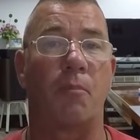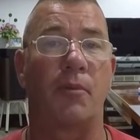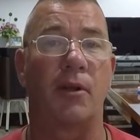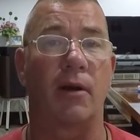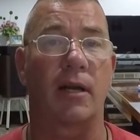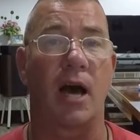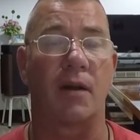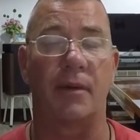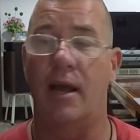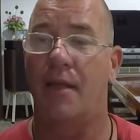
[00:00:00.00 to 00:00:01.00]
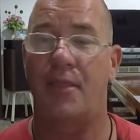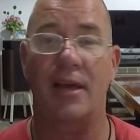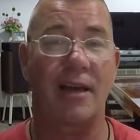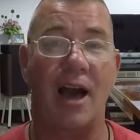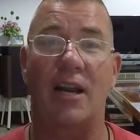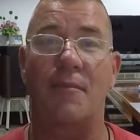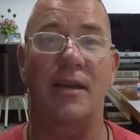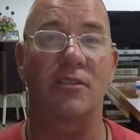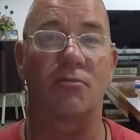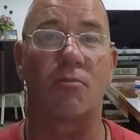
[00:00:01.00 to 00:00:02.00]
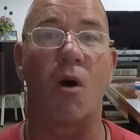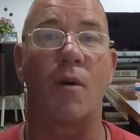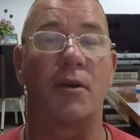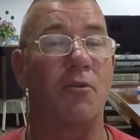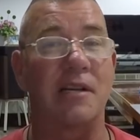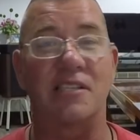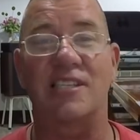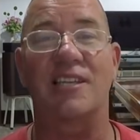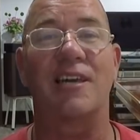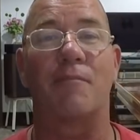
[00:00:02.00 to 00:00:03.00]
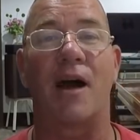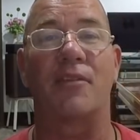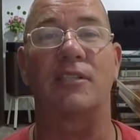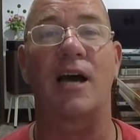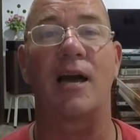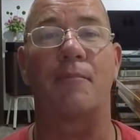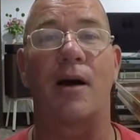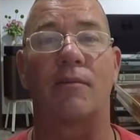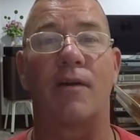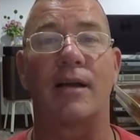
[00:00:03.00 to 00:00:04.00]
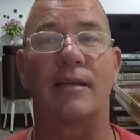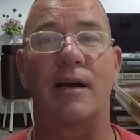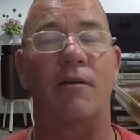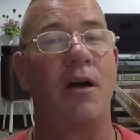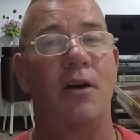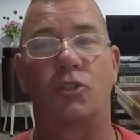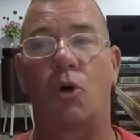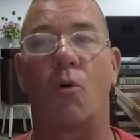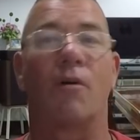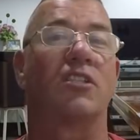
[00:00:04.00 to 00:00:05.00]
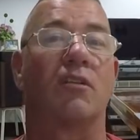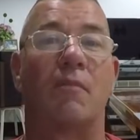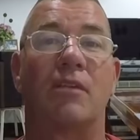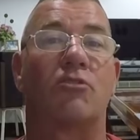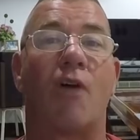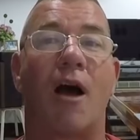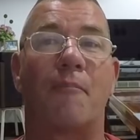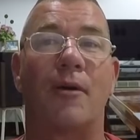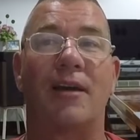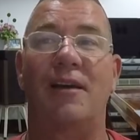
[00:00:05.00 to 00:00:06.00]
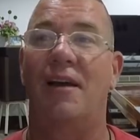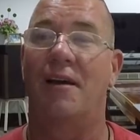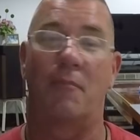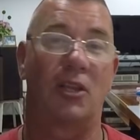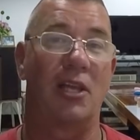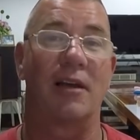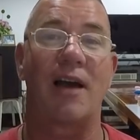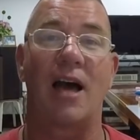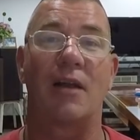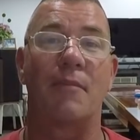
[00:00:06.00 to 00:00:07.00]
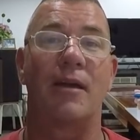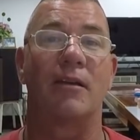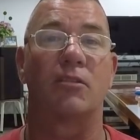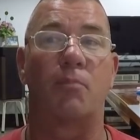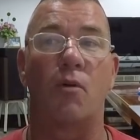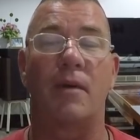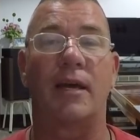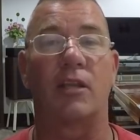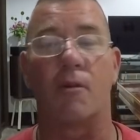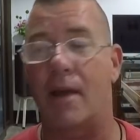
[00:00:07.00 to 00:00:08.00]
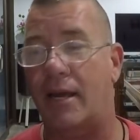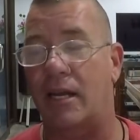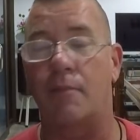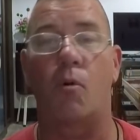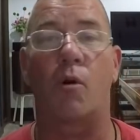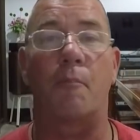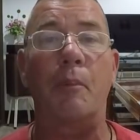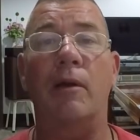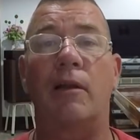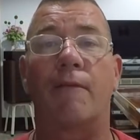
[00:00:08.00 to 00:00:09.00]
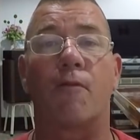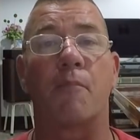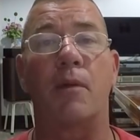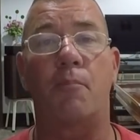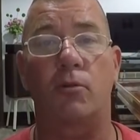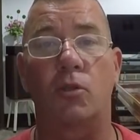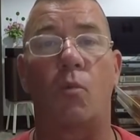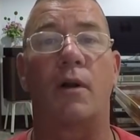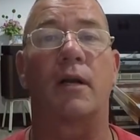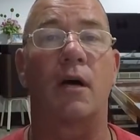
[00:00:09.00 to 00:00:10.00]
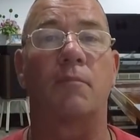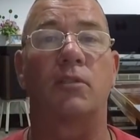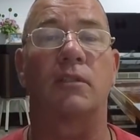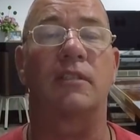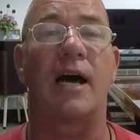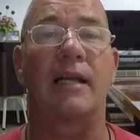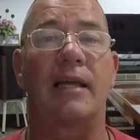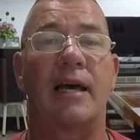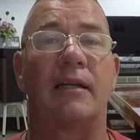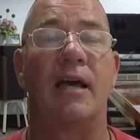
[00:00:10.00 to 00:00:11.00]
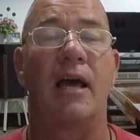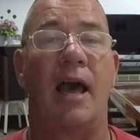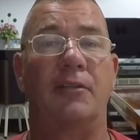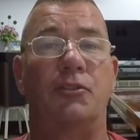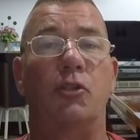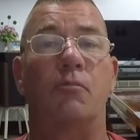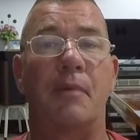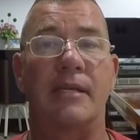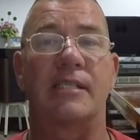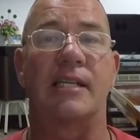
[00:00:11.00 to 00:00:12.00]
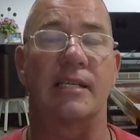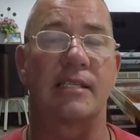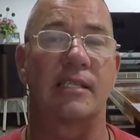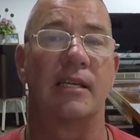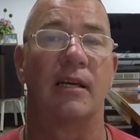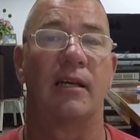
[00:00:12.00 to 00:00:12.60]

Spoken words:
their economy. The economy is growing. You can see it by the Thai baht right now. Tourism is dropping, but the economy is booming, and they're making it more appealing for people to want to come to Thailand and do business.